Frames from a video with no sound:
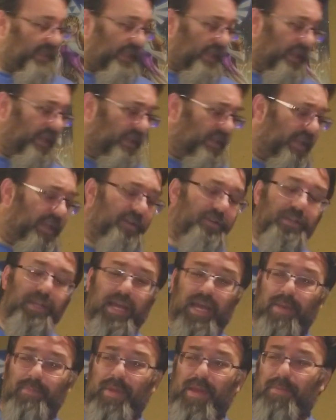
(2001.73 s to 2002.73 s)
At a later
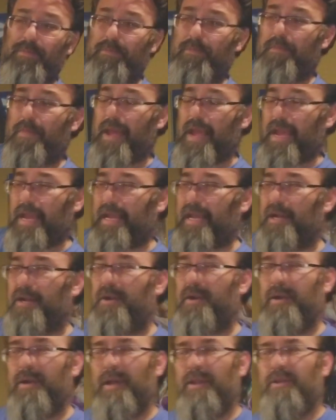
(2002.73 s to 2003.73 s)
time, I may get
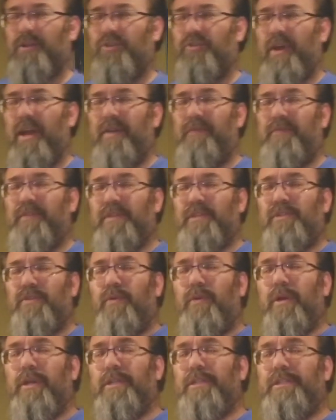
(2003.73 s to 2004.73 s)
her another drive for
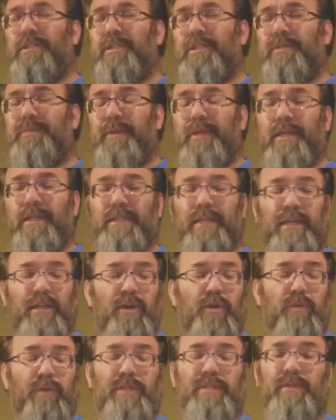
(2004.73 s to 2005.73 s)
storage, just because I
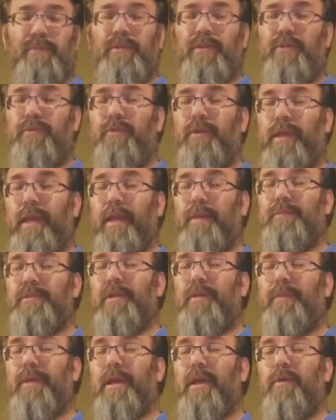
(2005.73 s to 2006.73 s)
know with some of the newer games
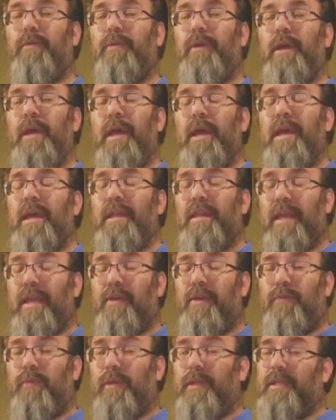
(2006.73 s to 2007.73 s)
coming out, they
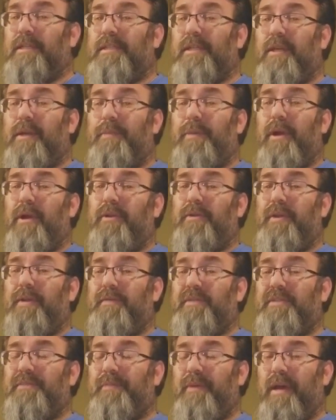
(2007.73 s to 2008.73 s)
can really suck up hard
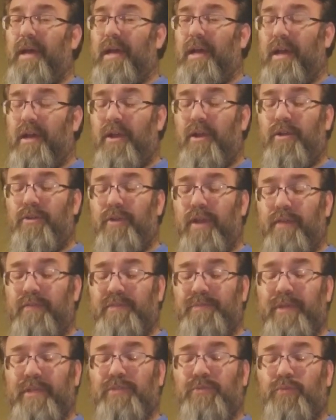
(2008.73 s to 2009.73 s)
drive
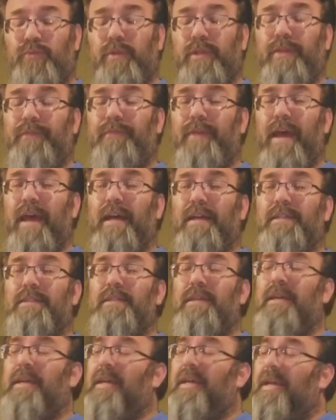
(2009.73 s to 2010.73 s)
space really
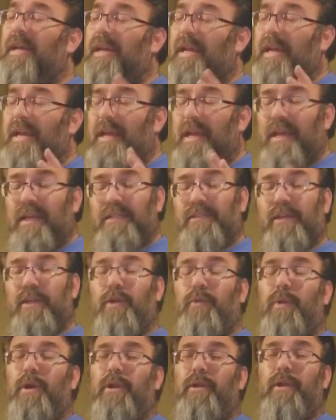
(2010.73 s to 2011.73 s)
fast. So I
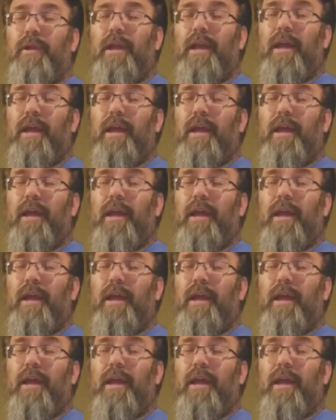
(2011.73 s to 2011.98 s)
don't want her